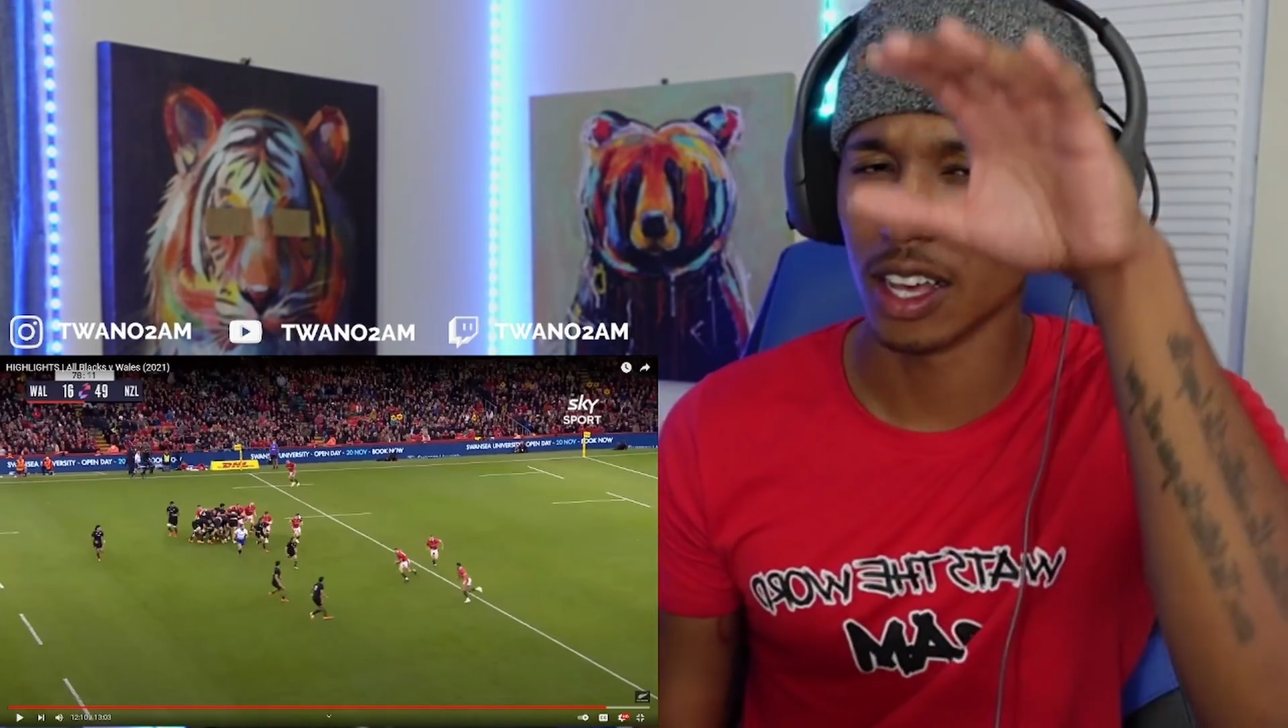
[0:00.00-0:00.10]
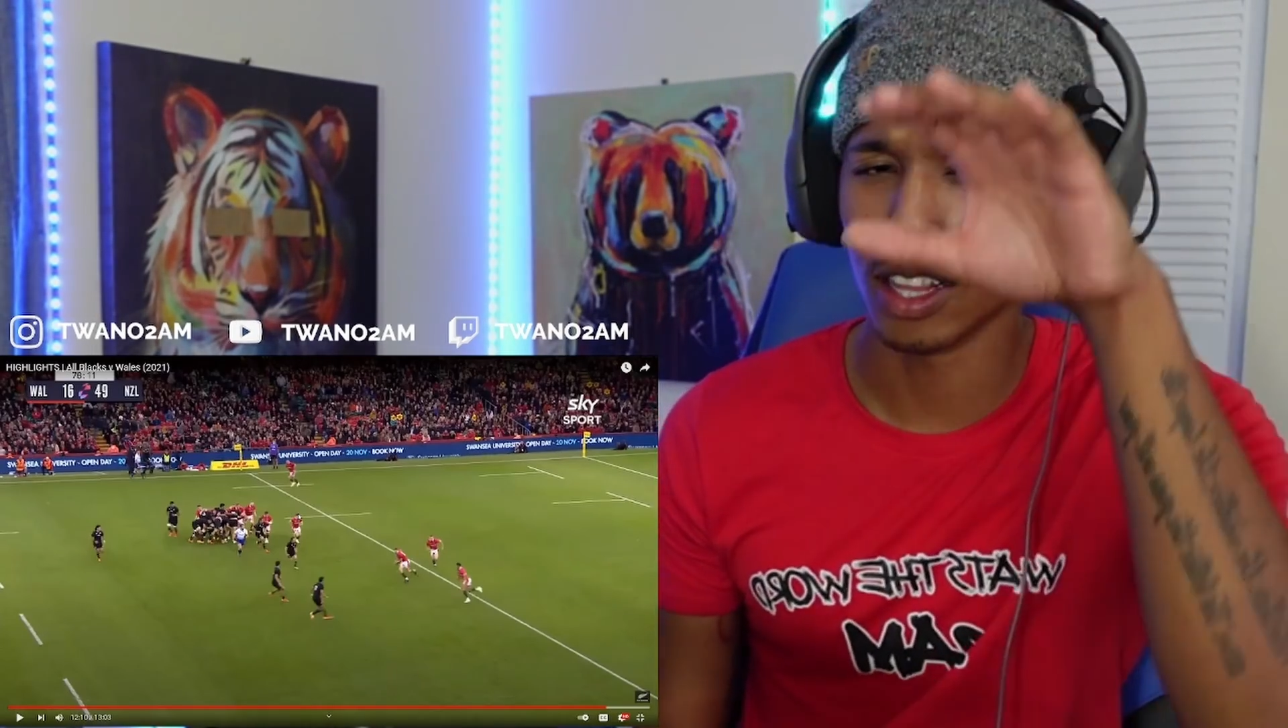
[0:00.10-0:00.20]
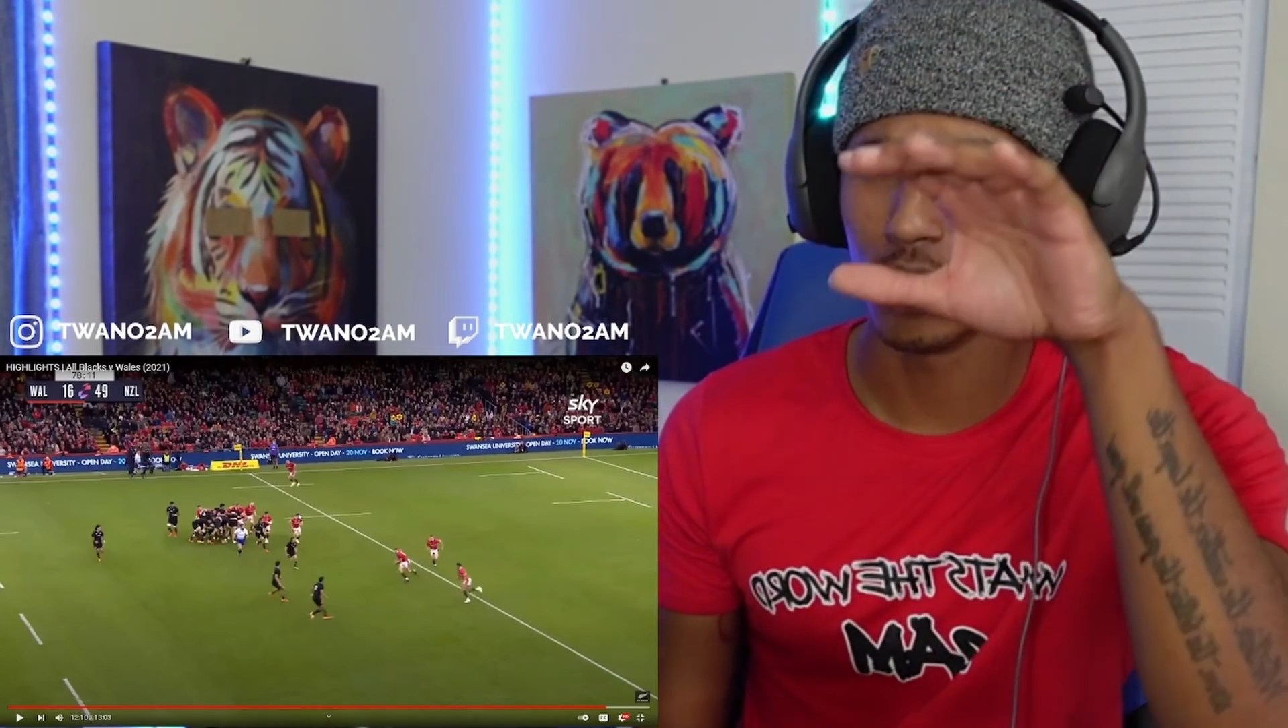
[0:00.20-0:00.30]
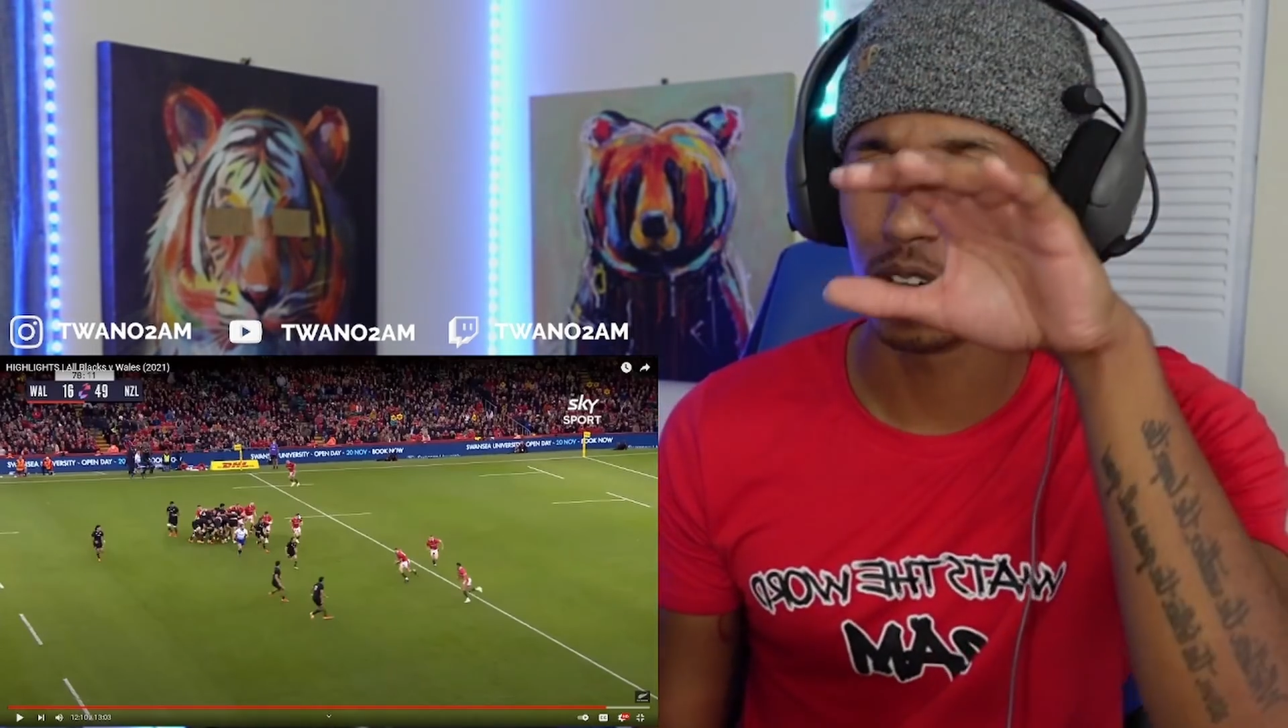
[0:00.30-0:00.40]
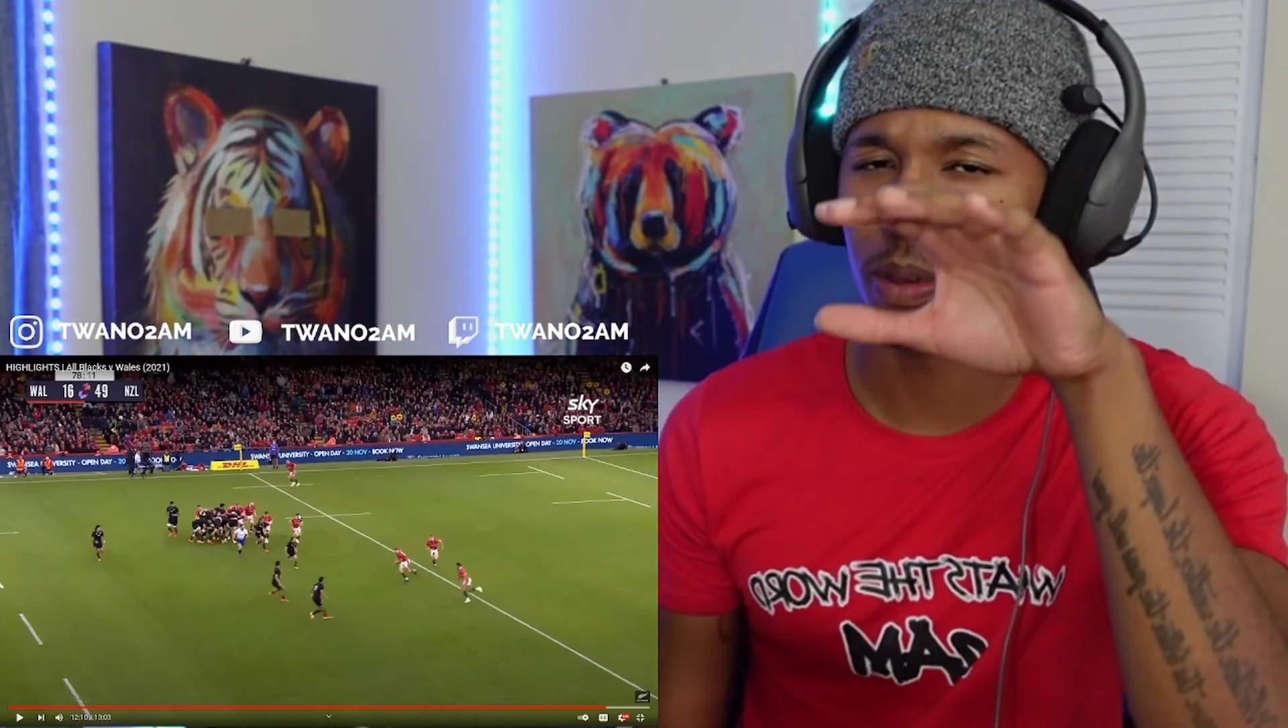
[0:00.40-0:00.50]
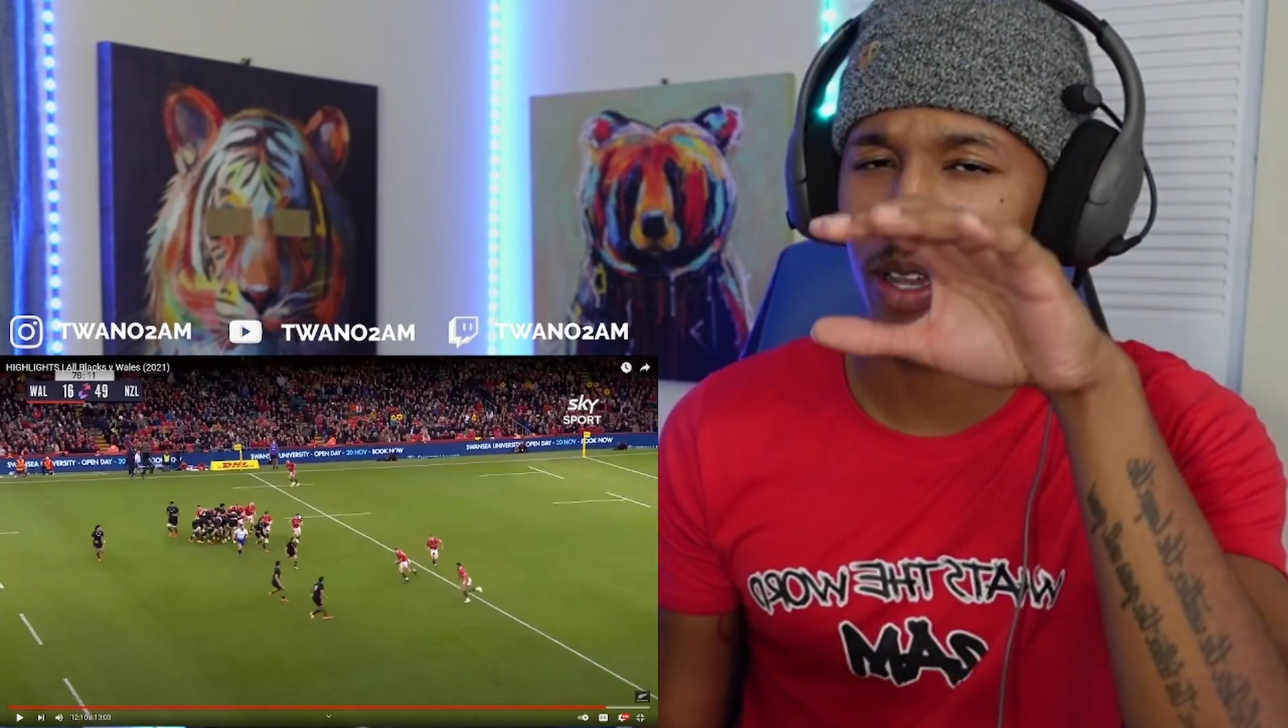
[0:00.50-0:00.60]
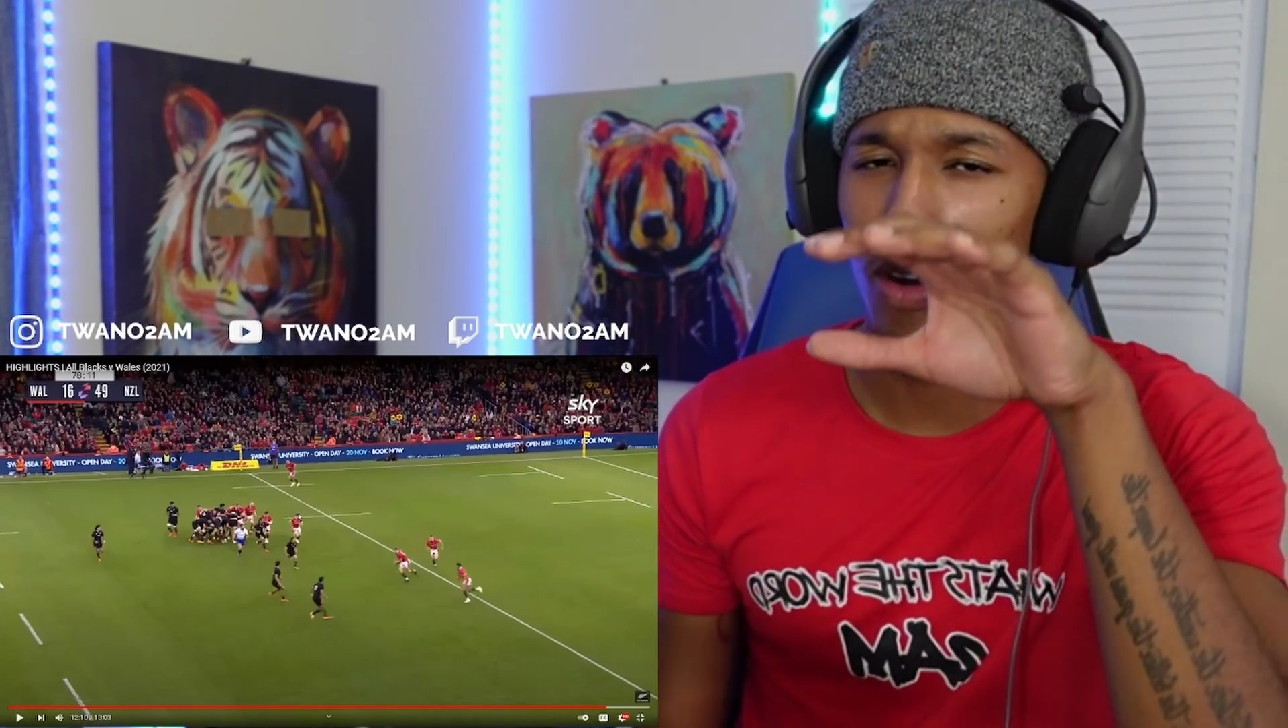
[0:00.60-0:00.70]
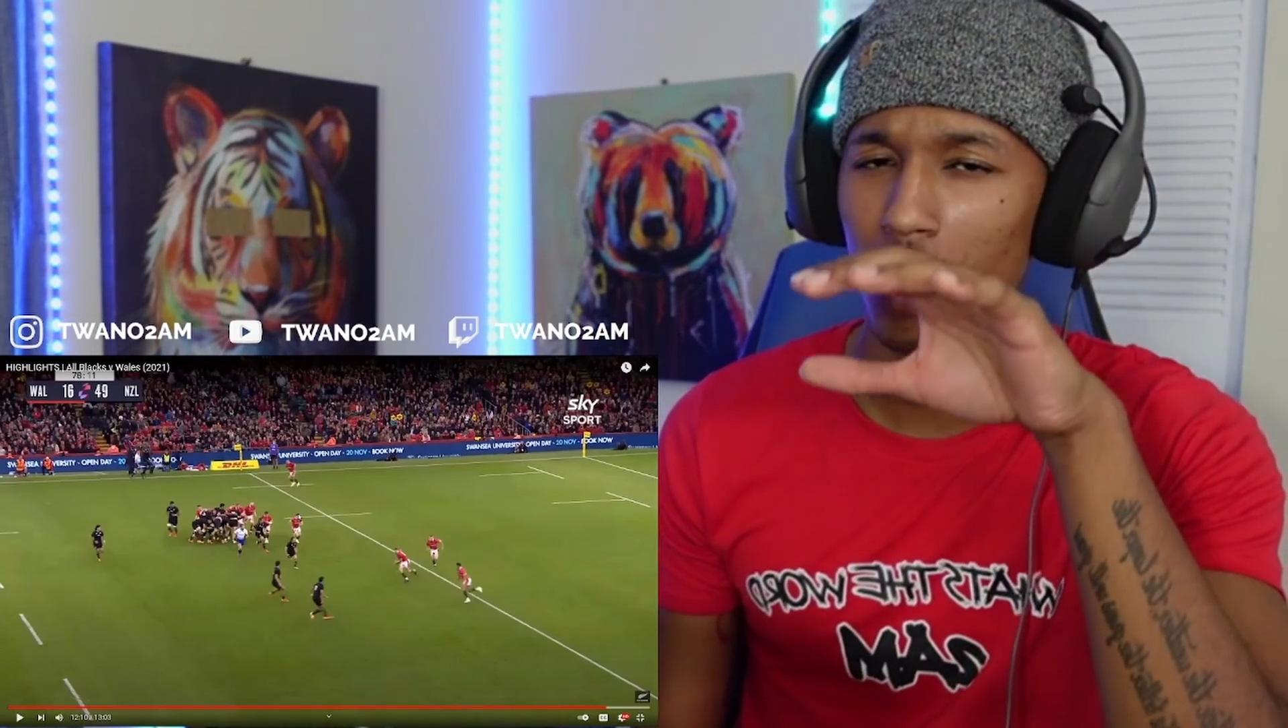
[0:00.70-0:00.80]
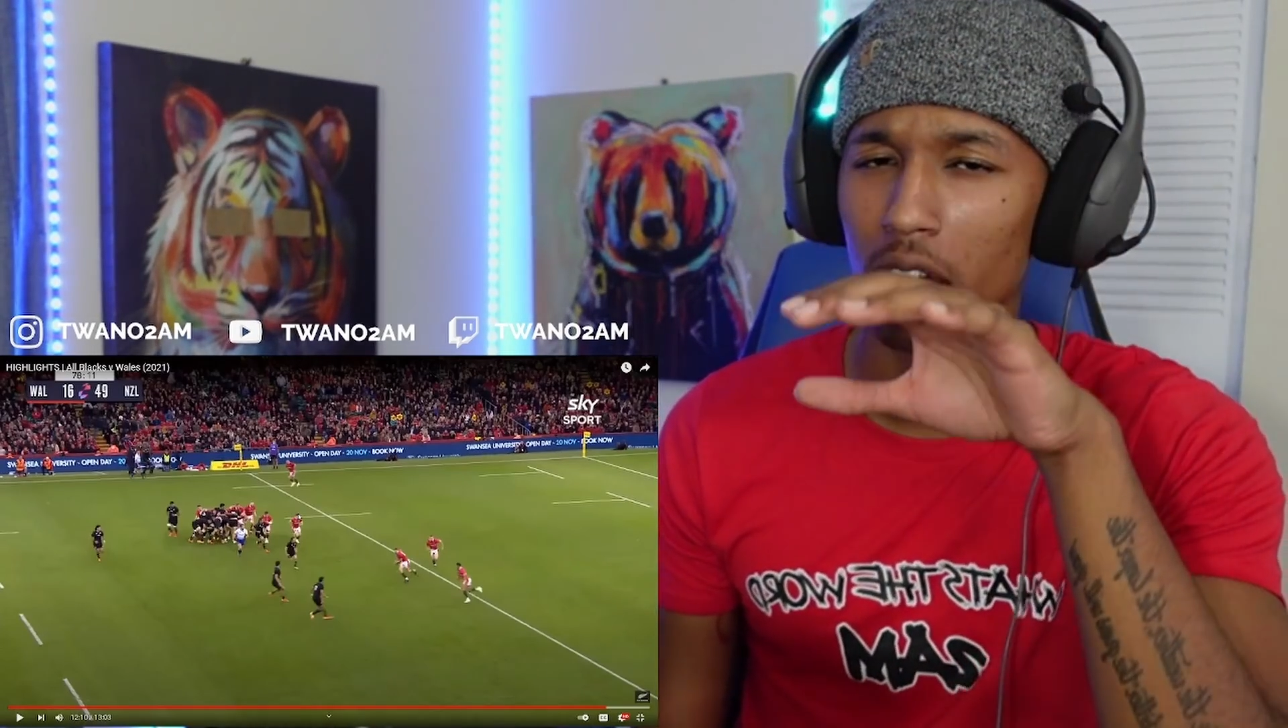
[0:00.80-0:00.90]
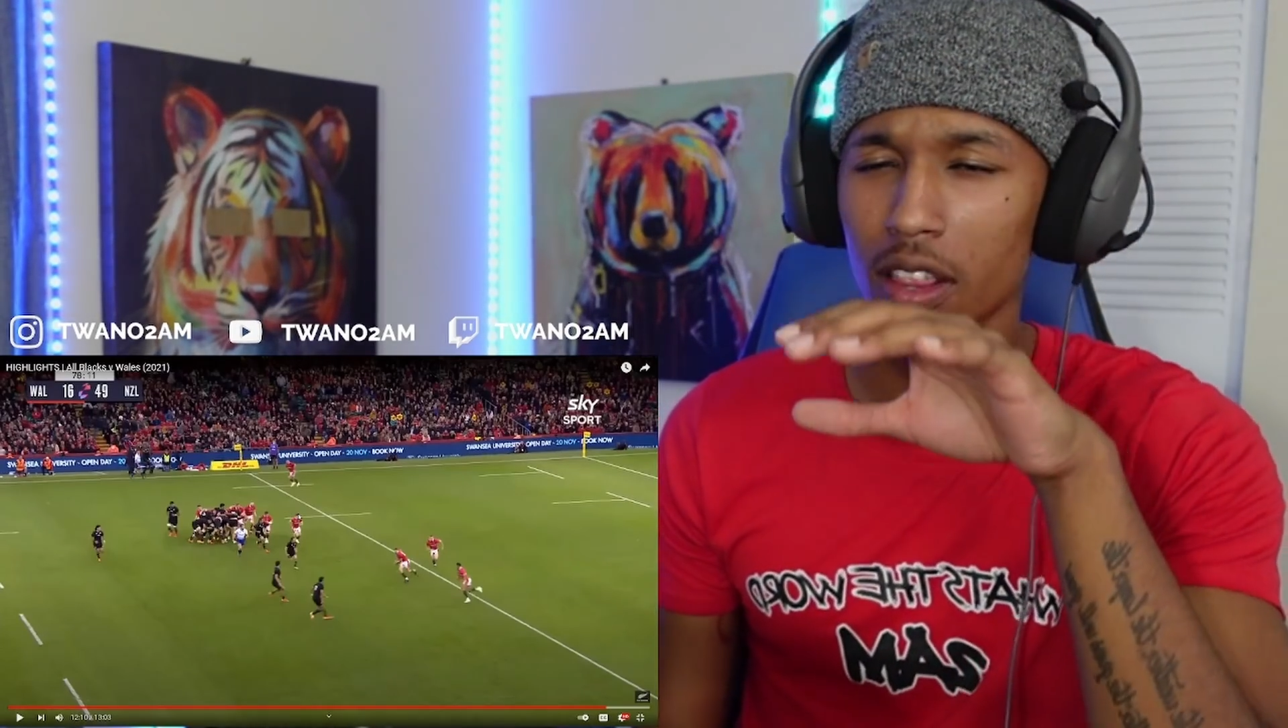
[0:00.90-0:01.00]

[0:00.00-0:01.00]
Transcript: little bit quieter.